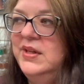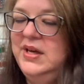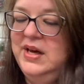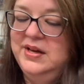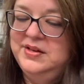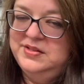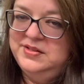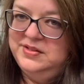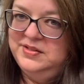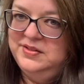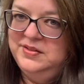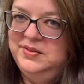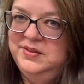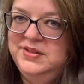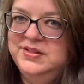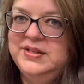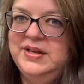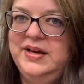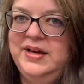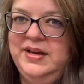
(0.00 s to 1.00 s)
Yes,
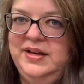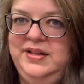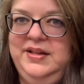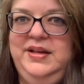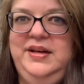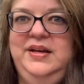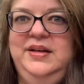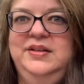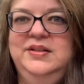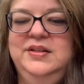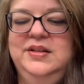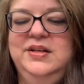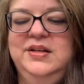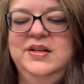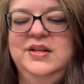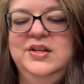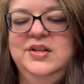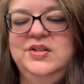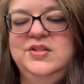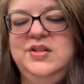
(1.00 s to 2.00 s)
exactly.
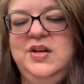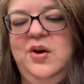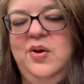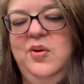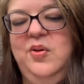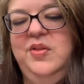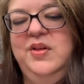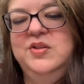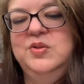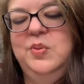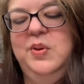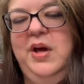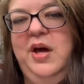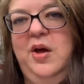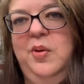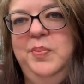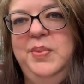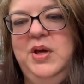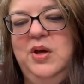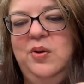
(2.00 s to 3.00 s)
So this will
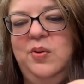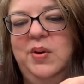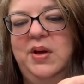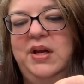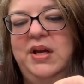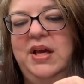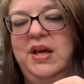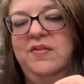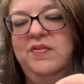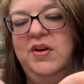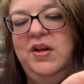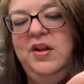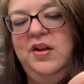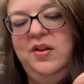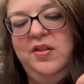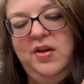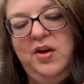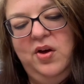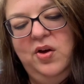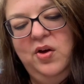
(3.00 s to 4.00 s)
help you, and even
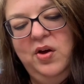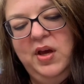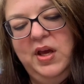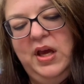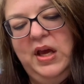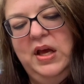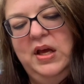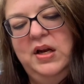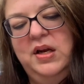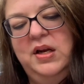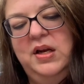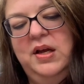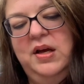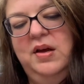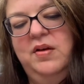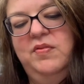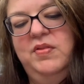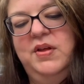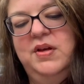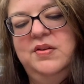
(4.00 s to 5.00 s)
the hook end
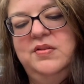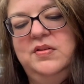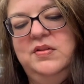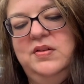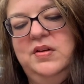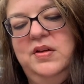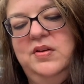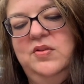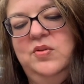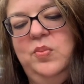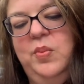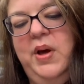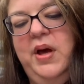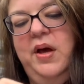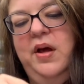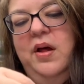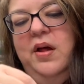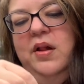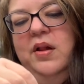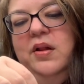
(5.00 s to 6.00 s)
of this as
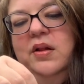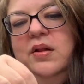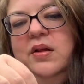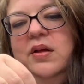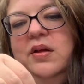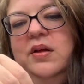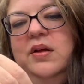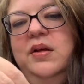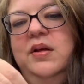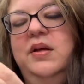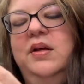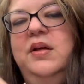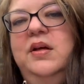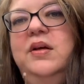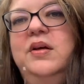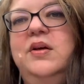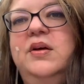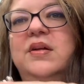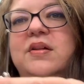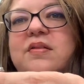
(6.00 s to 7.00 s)
well.
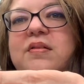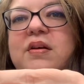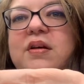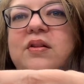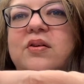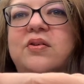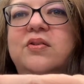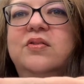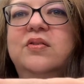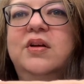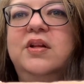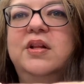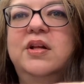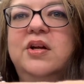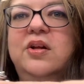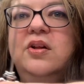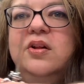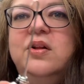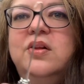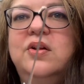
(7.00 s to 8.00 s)
You can see there's a
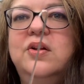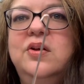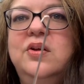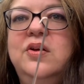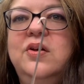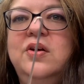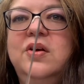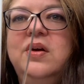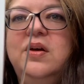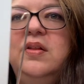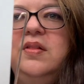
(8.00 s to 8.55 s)
little hook